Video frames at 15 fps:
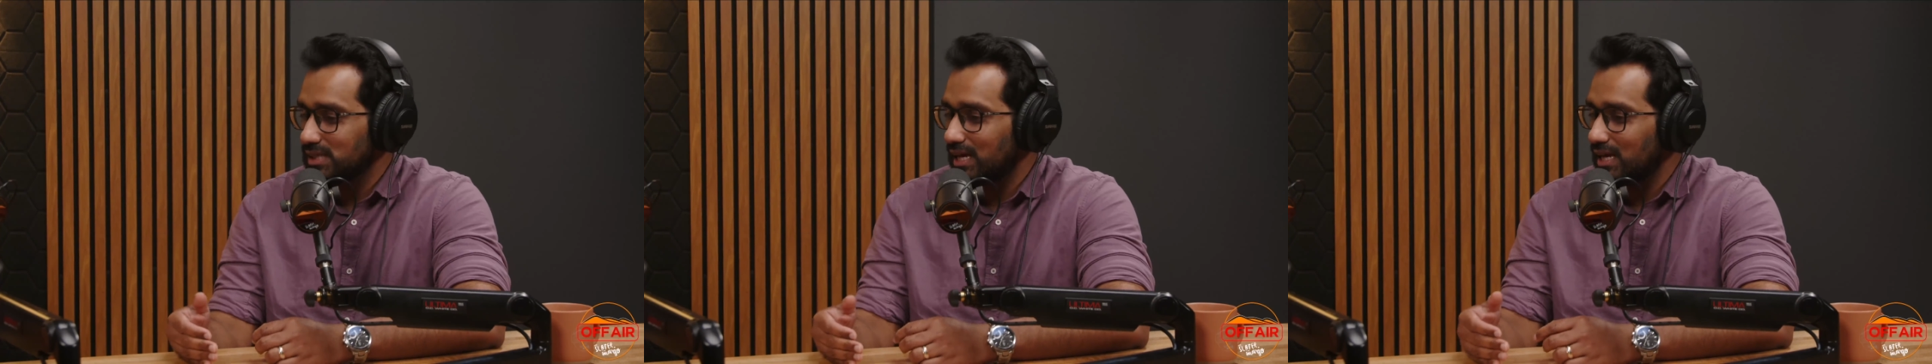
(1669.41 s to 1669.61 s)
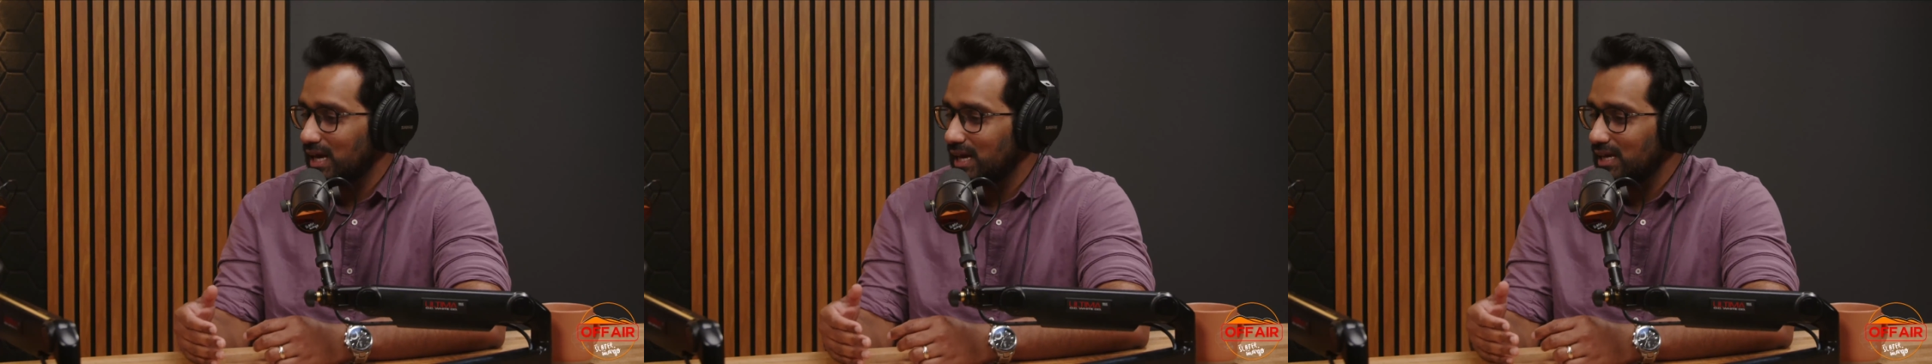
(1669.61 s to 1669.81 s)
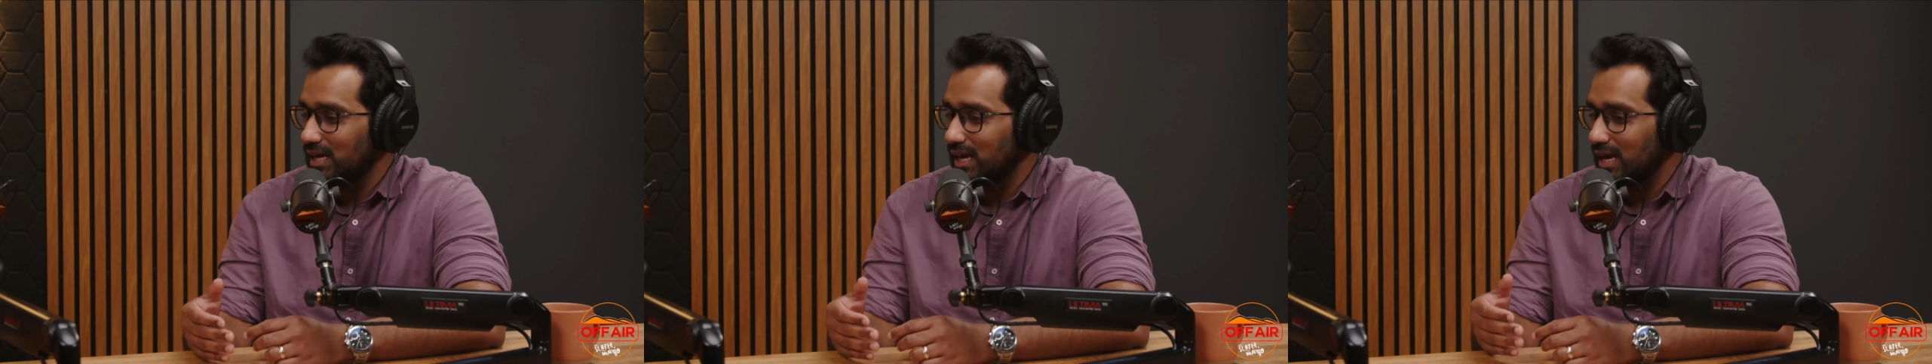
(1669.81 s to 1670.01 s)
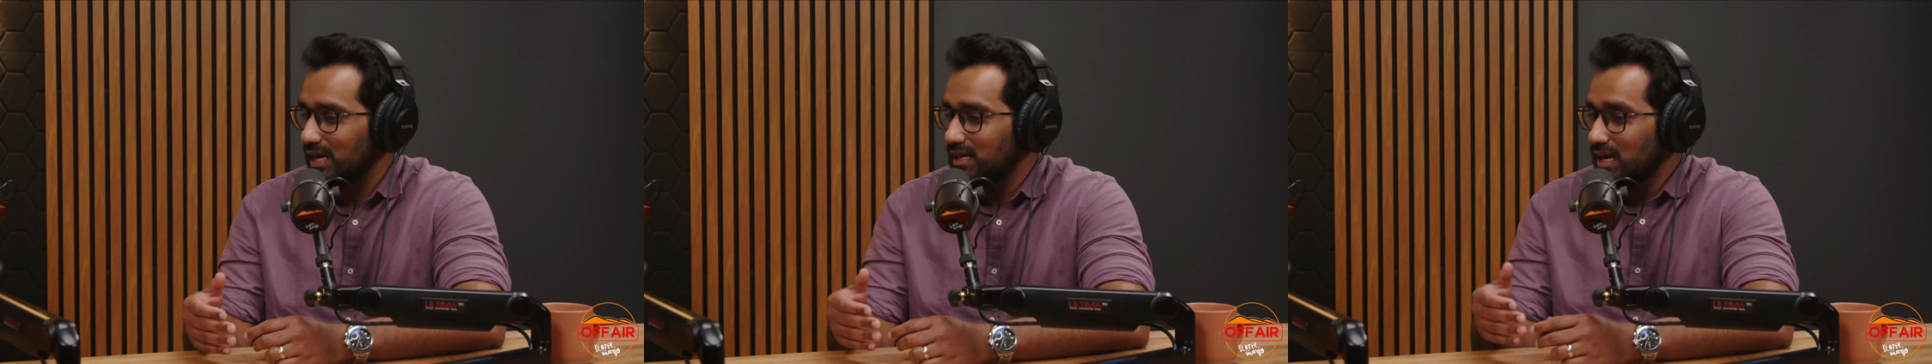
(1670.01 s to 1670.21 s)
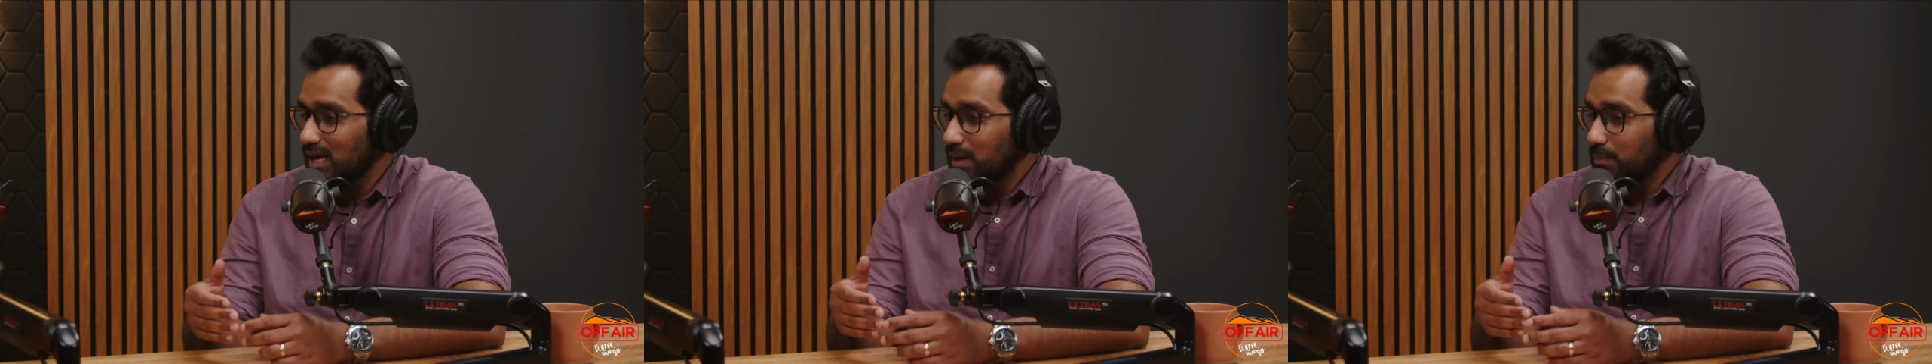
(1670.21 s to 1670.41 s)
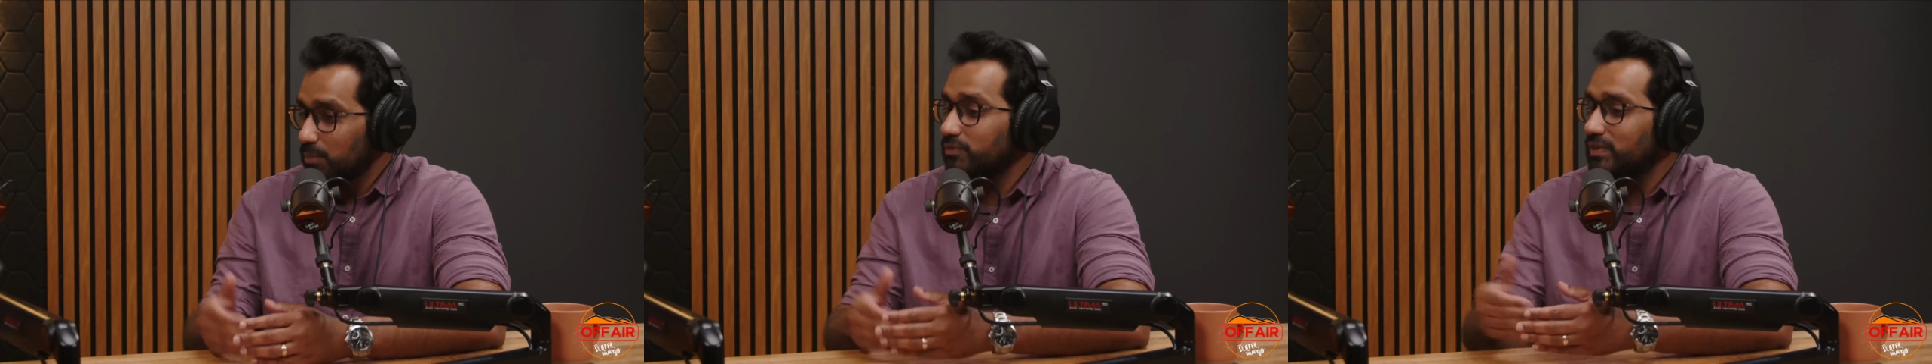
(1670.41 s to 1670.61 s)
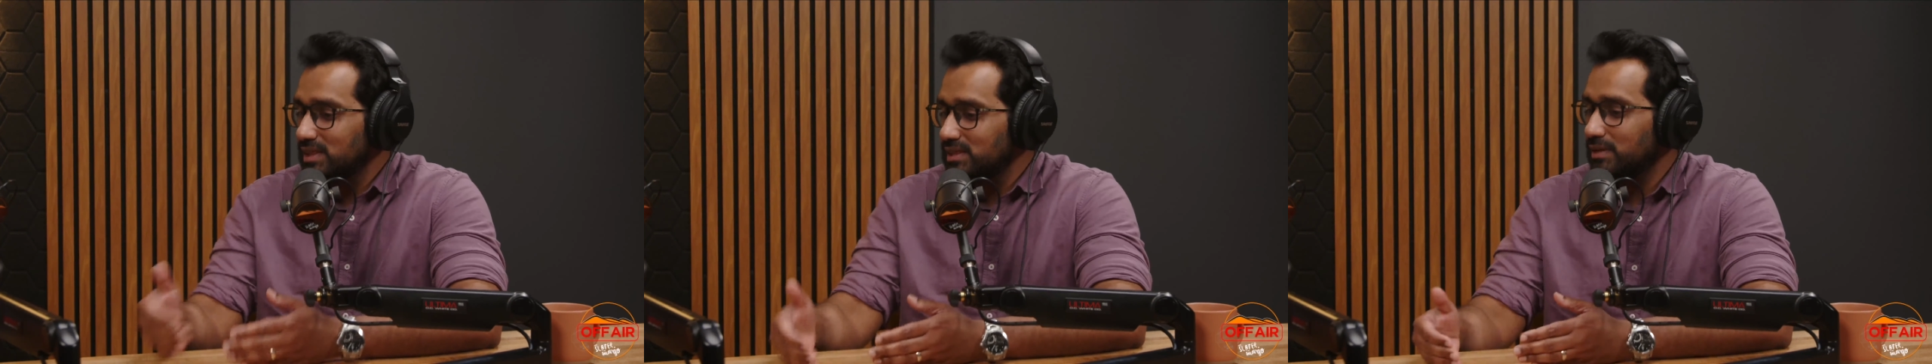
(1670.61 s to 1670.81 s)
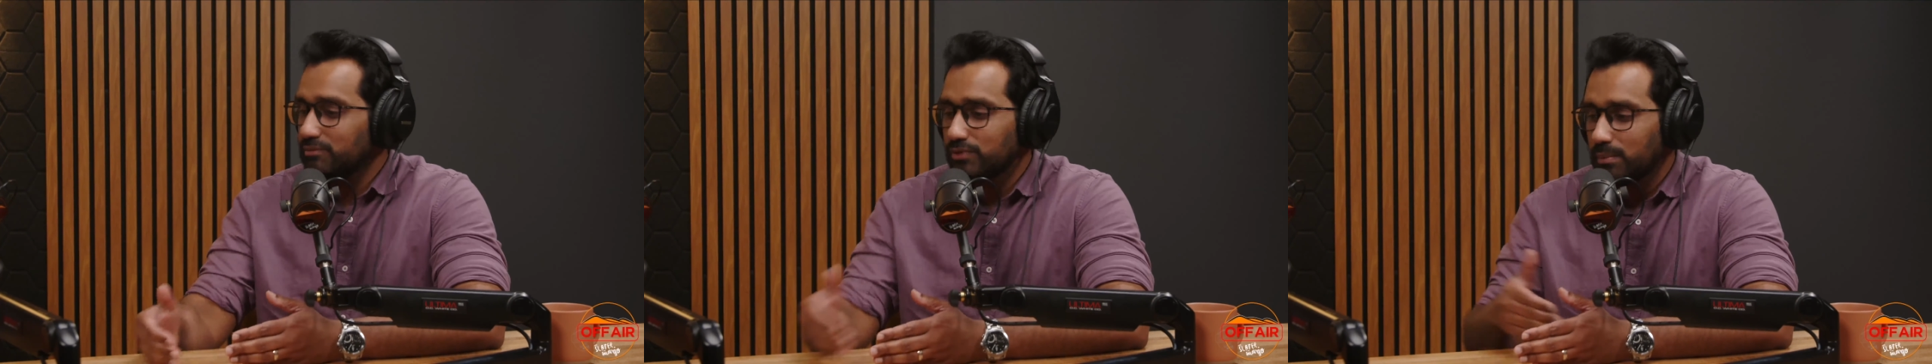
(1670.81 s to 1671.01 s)
and I can prevent
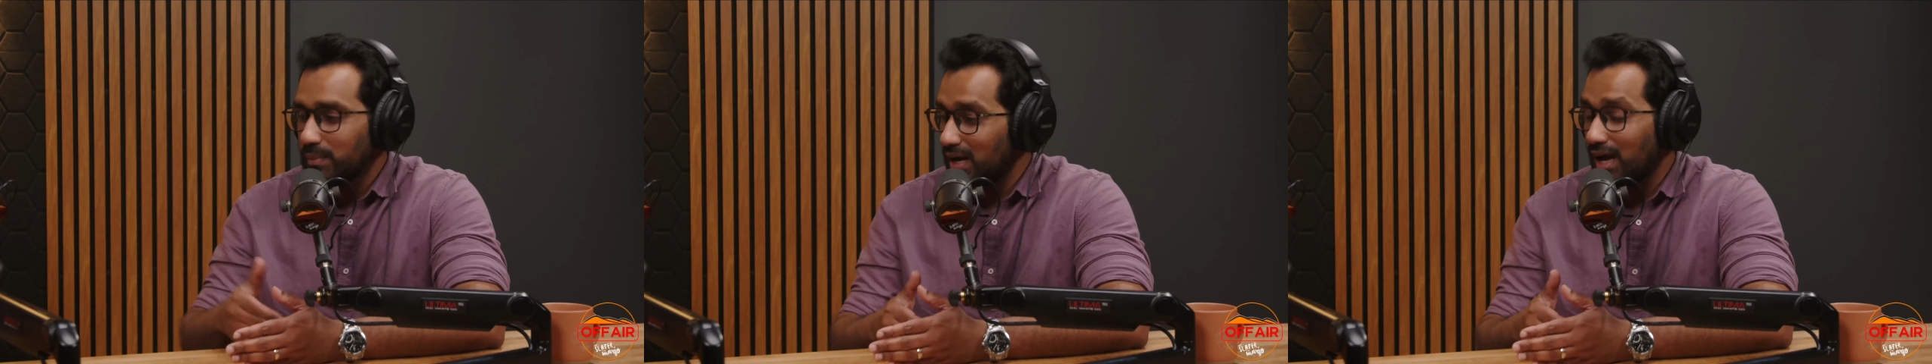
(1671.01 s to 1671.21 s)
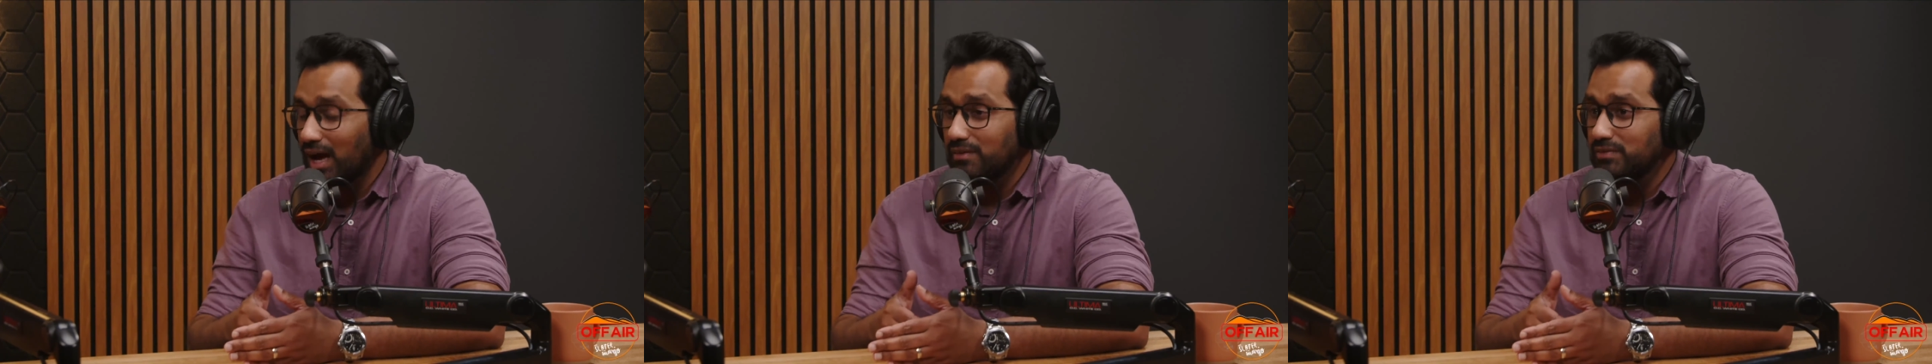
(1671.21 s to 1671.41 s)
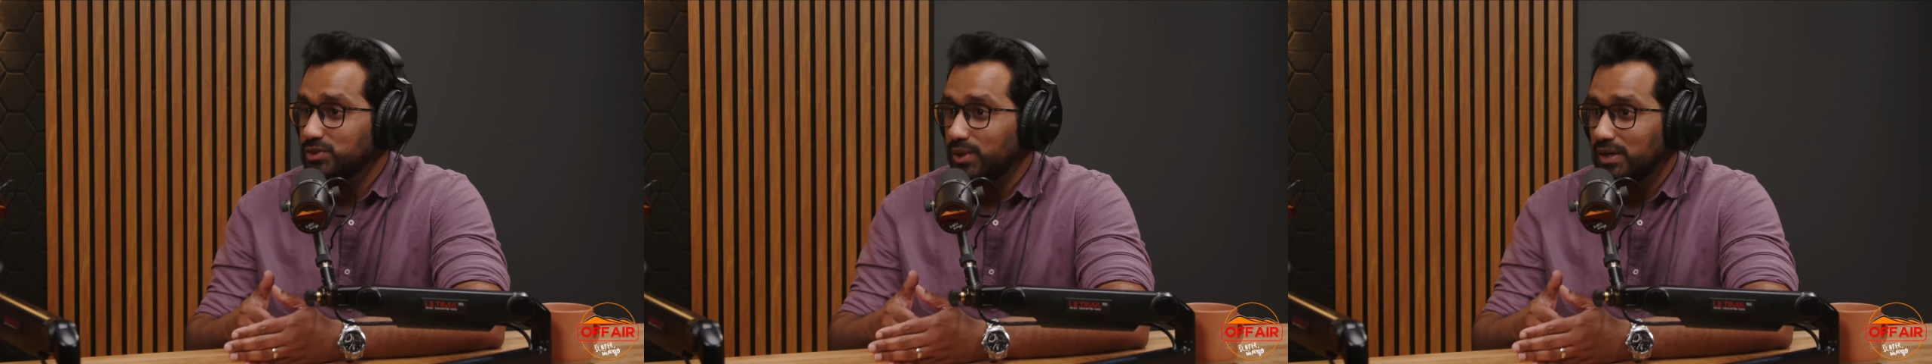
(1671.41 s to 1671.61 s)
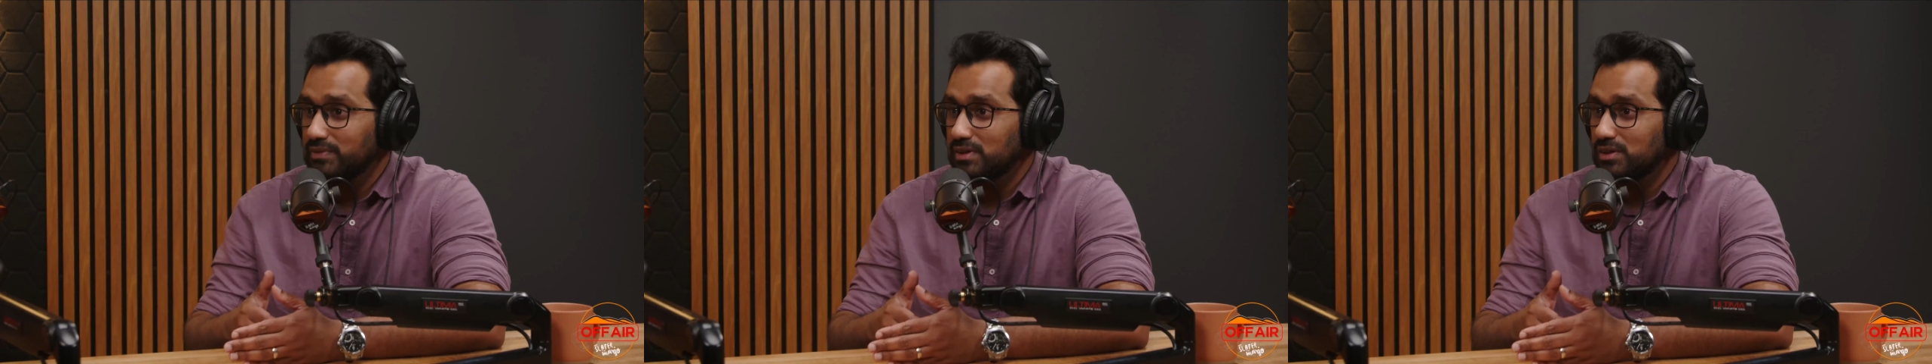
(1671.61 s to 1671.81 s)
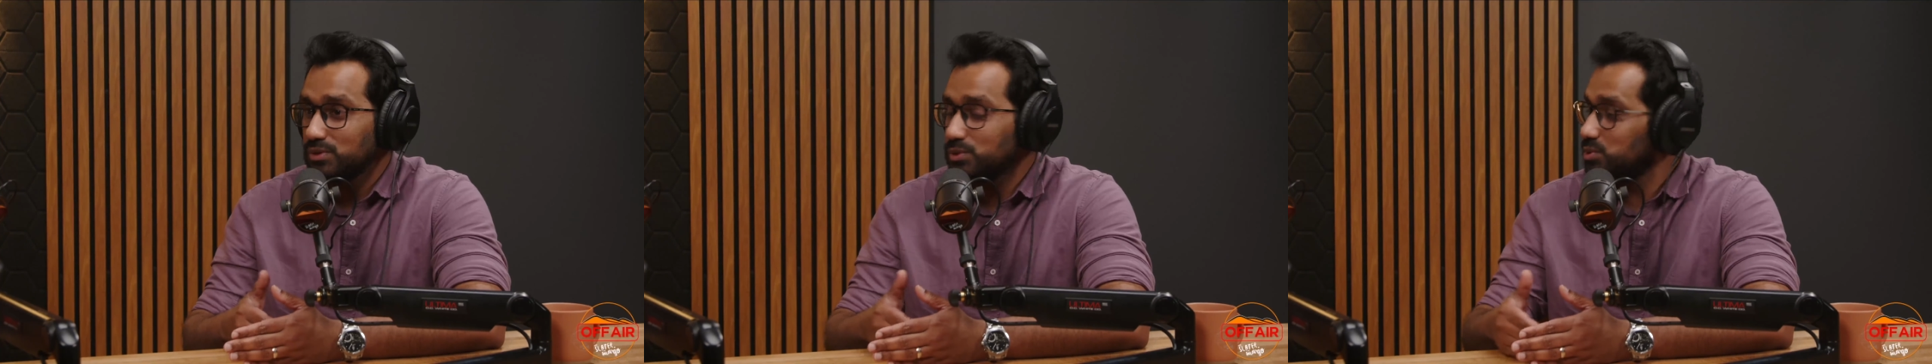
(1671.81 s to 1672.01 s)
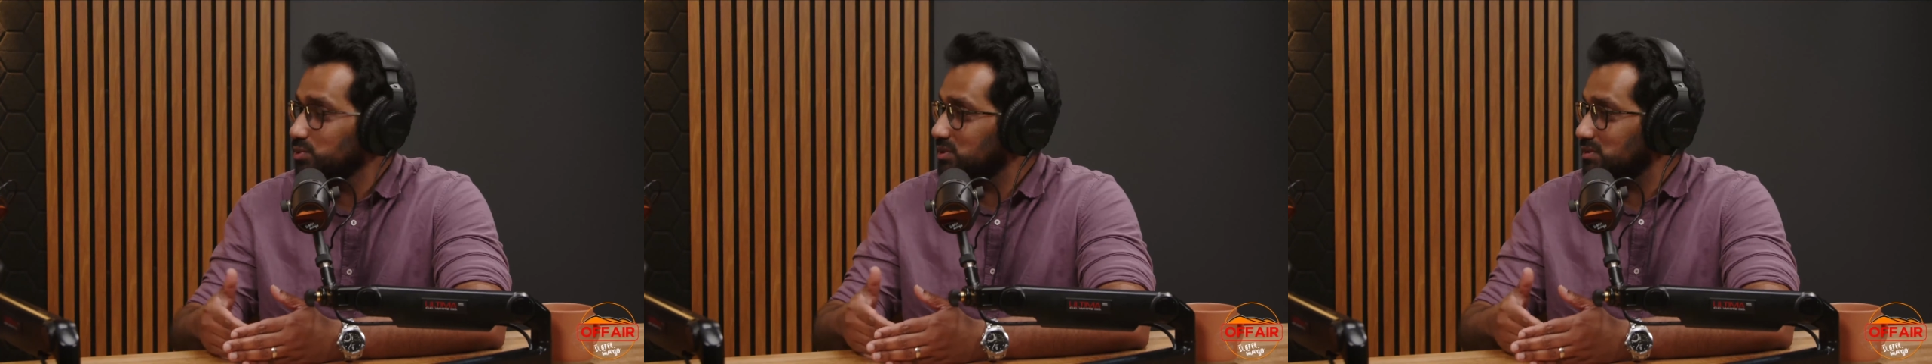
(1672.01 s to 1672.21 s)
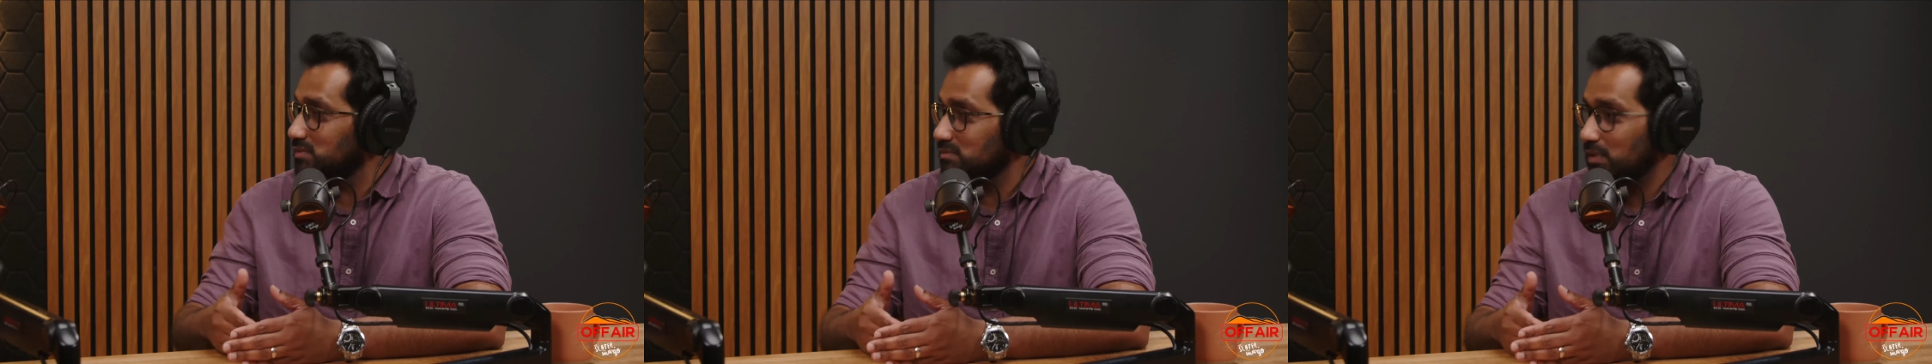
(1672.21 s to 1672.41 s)
them from having to ever lose